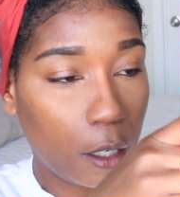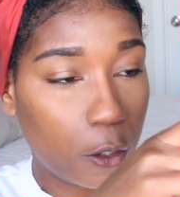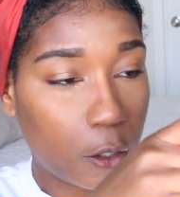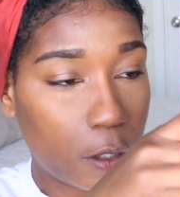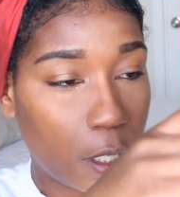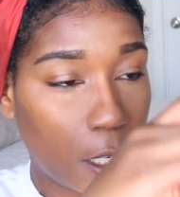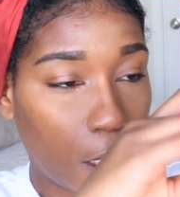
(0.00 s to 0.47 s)

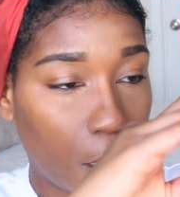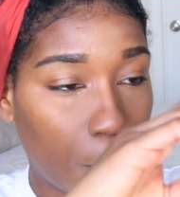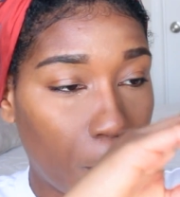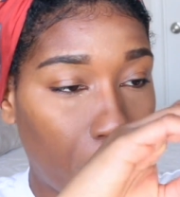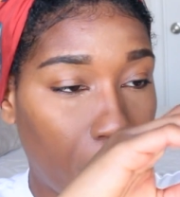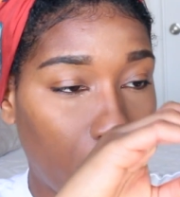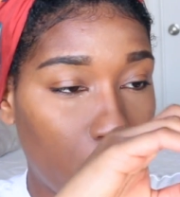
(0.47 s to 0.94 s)
just take a
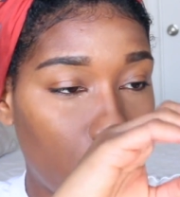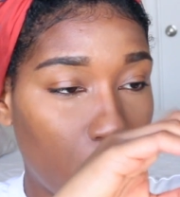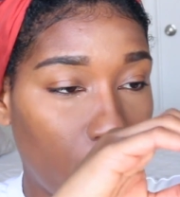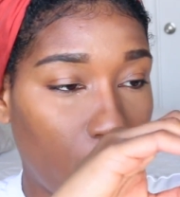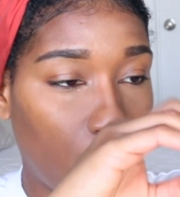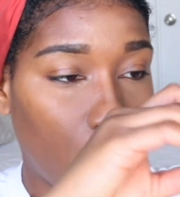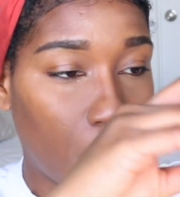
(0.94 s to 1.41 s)
bunch
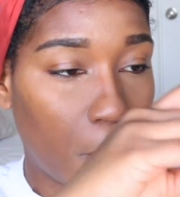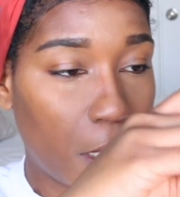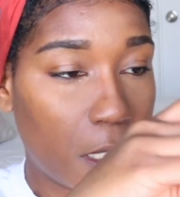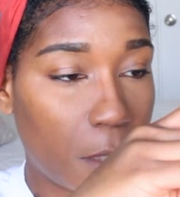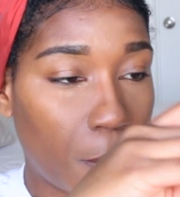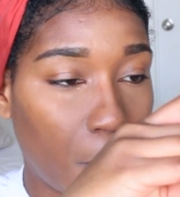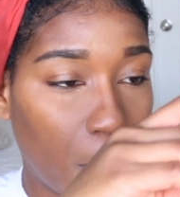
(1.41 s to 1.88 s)
of it on my
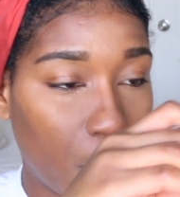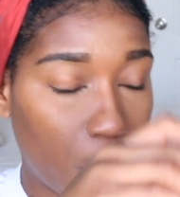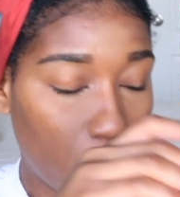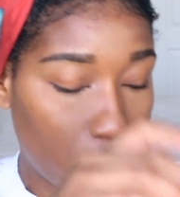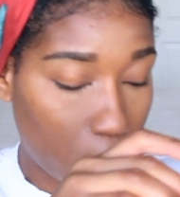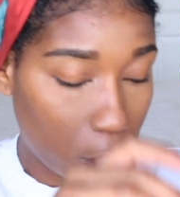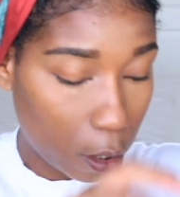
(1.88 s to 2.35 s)

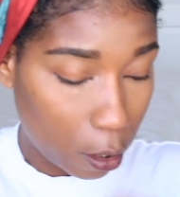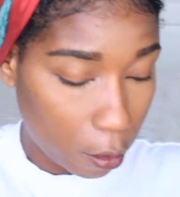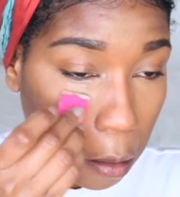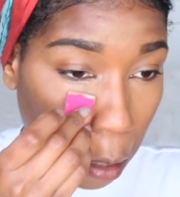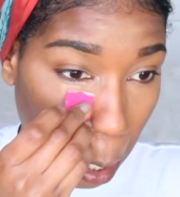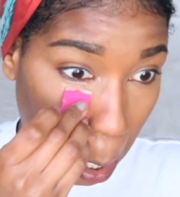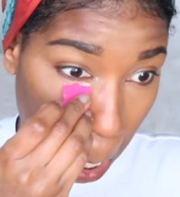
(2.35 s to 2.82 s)
sponge,
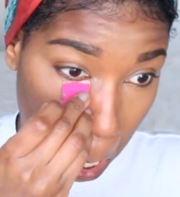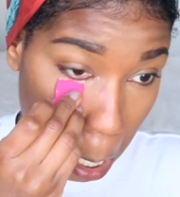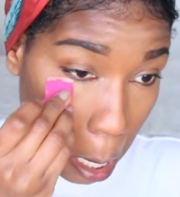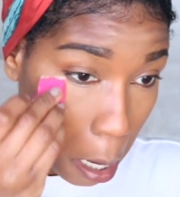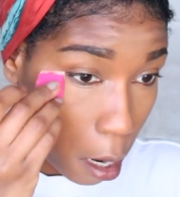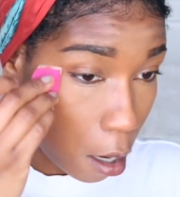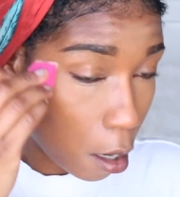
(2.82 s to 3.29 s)
and
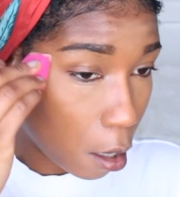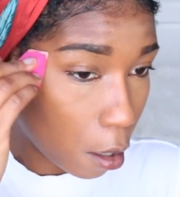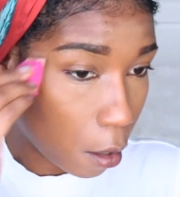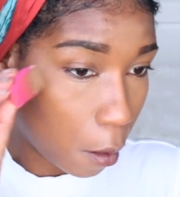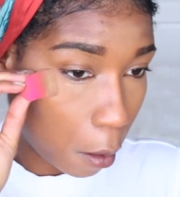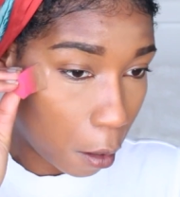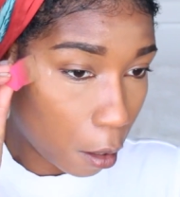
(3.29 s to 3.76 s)
then
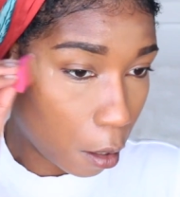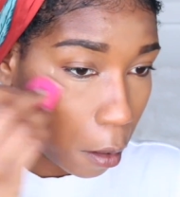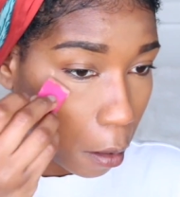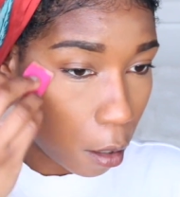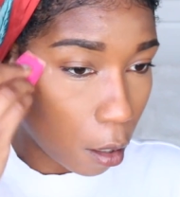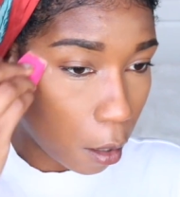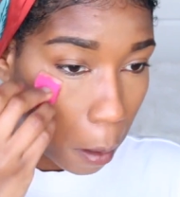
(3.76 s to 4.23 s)
pack it
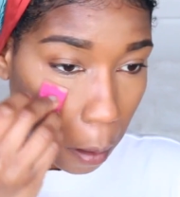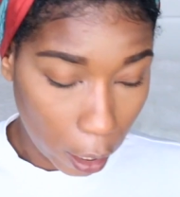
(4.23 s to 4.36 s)
on.